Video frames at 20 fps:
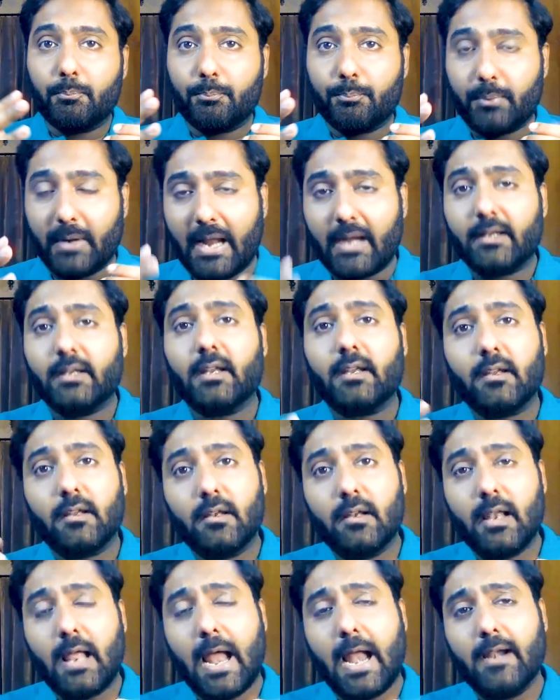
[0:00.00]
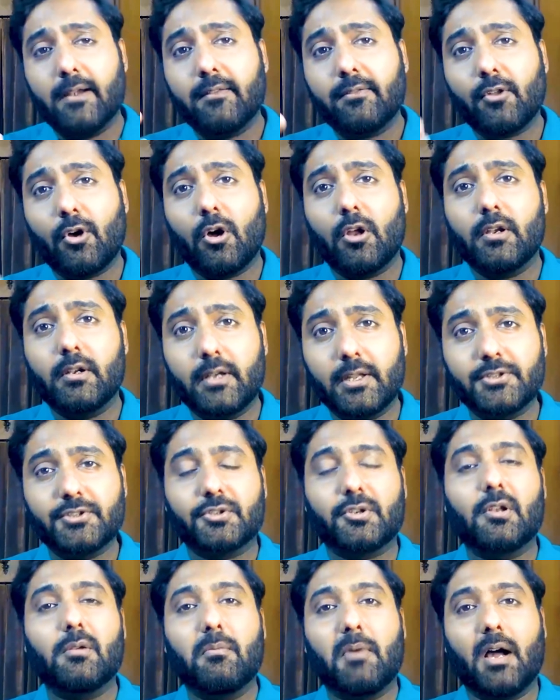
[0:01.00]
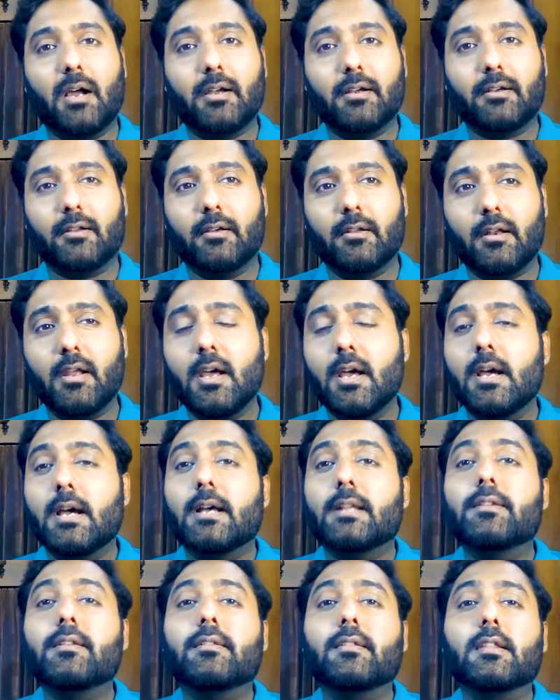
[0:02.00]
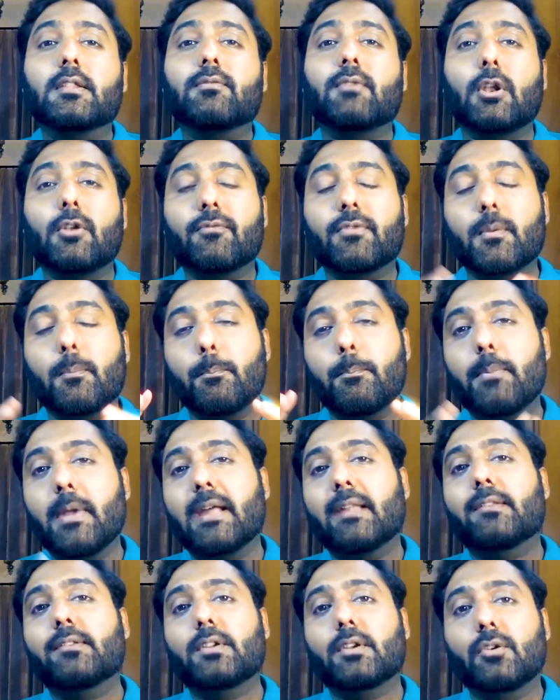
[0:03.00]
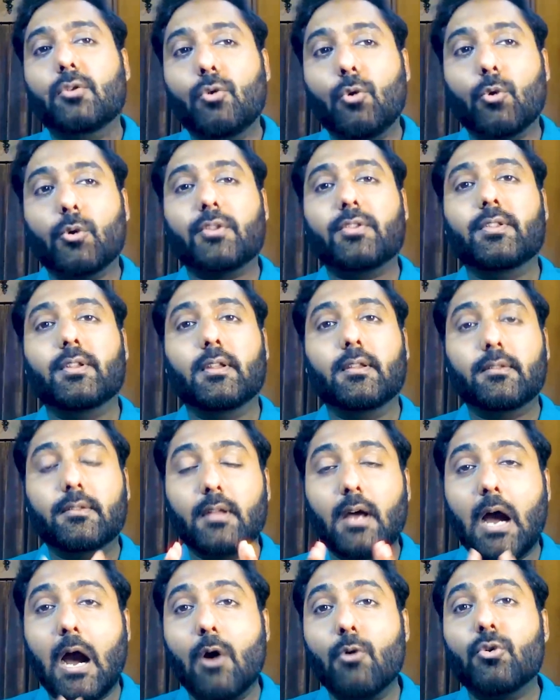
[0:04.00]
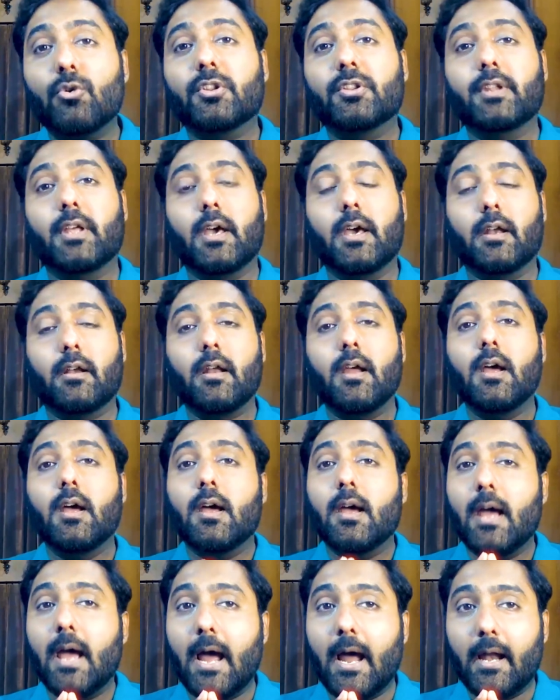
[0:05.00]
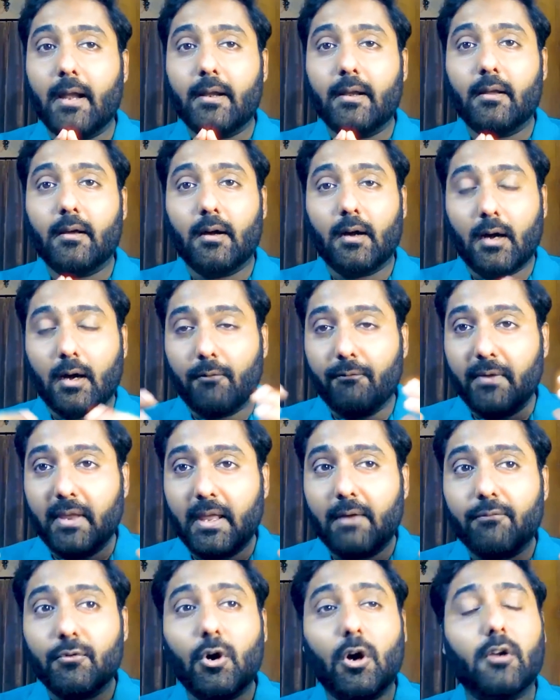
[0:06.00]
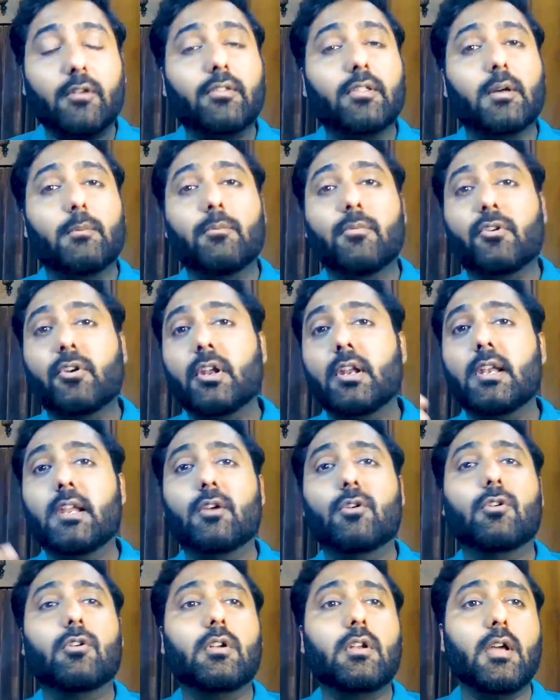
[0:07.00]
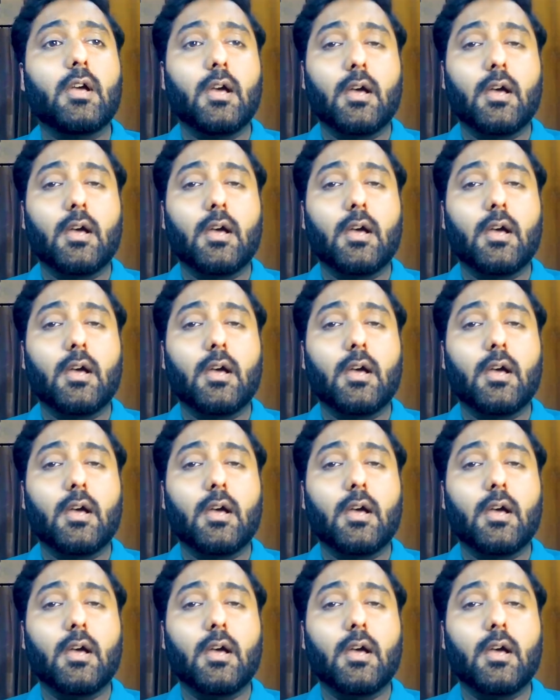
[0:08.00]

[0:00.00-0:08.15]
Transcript: practical, hands-on digital marketer, this is one of the best courses out there. And we have got some really good